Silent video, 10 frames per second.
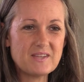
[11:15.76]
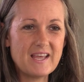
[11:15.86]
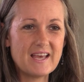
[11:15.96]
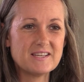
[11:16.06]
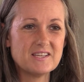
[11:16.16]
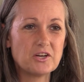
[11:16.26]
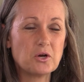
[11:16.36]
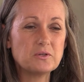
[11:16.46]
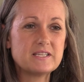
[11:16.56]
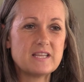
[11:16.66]
And not
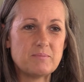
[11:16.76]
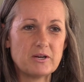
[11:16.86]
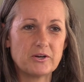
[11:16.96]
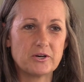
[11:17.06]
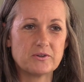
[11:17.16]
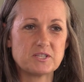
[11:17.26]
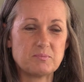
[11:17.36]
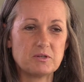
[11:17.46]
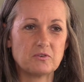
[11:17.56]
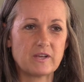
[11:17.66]
only did they bury her in this
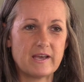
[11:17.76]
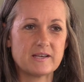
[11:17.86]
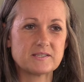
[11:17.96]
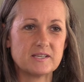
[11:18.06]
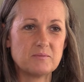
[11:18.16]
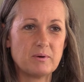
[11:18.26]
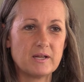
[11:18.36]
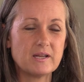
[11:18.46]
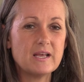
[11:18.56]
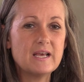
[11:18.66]
beautiful casket,
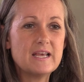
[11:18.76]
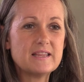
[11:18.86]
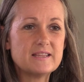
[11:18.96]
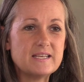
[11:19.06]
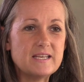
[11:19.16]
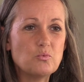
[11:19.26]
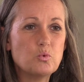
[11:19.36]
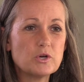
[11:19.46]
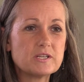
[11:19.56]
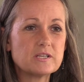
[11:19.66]
but the
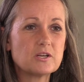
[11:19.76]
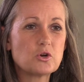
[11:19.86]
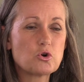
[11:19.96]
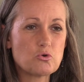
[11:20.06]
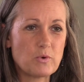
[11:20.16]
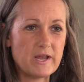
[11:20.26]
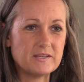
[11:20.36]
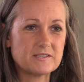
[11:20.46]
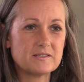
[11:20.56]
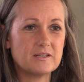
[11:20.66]
wooden
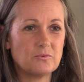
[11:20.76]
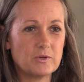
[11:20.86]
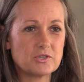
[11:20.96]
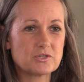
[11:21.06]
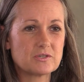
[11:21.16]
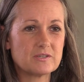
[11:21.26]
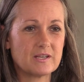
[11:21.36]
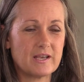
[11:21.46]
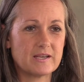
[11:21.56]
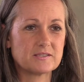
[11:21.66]
crate in which the
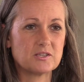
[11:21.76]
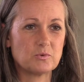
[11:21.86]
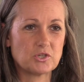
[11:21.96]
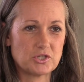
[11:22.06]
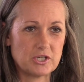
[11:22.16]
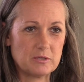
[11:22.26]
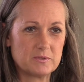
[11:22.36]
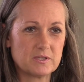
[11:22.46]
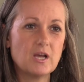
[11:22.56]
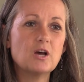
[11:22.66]
casket was
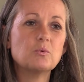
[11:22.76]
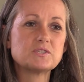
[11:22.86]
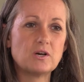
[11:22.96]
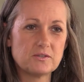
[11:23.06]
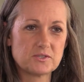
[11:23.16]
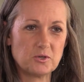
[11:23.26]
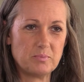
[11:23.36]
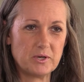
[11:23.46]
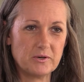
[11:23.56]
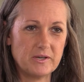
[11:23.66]
shipped was also
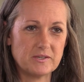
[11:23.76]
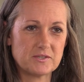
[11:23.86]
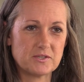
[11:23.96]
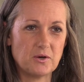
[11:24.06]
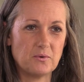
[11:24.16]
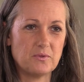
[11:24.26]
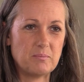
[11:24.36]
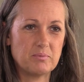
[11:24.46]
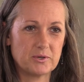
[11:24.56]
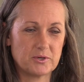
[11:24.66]
buried. So
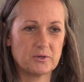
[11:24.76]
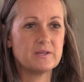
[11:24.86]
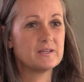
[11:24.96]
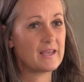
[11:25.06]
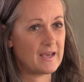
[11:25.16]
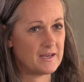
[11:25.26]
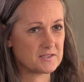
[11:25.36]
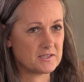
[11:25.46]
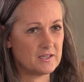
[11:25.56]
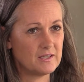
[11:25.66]
they put her in the
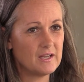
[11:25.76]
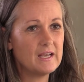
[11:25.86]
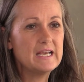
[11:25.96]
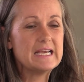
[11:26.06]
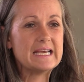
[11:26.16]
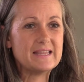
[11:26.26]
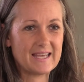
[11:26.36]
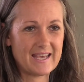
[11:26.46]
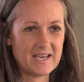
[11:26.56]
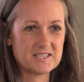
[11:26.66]
casket and the
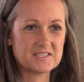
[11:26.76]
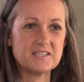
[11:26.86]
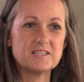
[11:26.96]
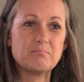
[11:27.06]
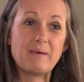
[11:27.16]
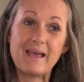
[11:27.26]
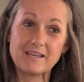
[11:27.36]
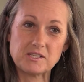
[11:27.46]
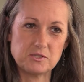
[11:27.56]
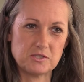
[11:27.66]
casket
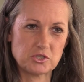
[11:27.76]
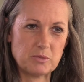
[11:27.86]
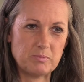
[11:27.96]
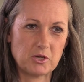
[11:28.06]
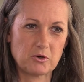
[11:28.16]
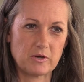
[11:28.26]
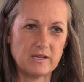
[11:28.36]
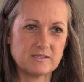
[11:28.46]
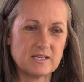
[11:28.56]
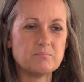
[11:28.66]
back into the shipping
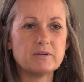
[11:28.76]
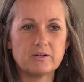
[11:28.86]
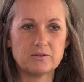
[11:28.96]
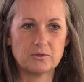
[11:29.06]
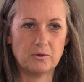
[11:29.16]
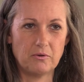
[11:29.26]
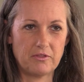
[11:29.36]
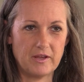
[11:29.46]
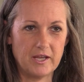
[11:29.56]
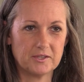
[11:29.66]
crate and buried the whole
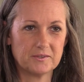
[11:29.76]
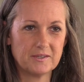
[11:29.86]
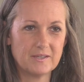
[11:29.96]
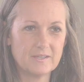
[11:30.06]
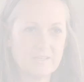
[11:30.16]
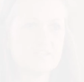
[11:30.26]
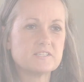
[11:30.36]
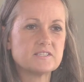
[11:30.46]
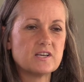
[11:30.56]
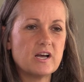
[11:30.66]
thing. The
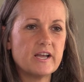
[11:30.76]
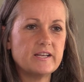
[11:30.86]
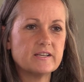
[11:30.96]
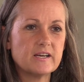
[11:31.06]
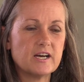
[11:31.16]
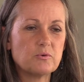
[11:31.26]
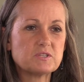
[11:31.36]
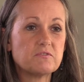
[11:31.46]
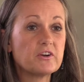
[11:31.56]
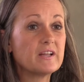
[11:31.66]
design
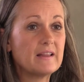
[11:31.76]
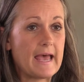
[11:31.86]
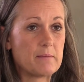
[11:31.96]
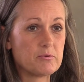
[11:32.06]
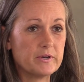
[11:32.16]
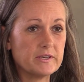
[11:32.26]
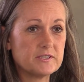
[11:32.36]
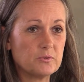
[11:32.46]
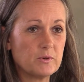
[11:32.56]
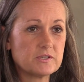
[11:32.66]
was very
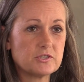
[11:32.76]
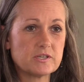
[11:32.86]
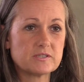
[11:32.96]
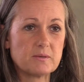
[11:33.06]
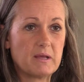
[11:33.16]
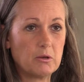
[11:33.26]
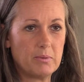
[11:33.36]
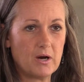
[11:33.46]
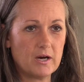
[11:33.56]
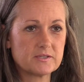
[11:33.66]
elaborate. It wasn't just a metal
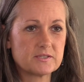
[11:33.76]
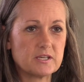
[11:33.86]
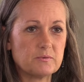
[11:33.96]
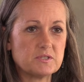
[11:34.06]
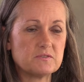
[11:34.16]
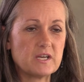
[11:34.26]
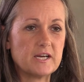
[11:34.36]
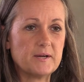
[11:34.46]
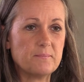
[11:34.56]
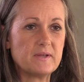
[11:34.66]
box. It was
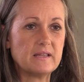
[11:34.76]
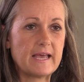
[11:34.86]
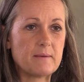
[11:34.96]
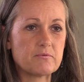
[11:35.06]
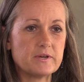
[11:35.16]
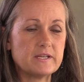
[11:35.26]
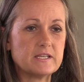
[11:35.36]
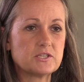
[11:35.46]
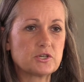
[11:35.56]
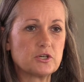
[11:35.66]
elaborate
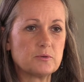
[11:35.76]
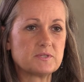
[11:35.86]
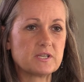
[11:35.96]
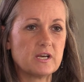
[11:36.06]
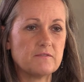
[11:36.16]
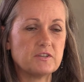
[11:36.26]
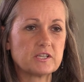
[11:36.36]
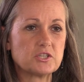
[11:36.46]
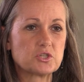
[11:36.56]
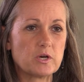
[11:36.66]
in terms of the
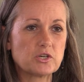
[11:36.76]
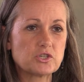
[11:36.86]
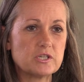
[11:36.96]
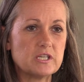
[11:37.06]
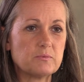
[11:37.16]
construction.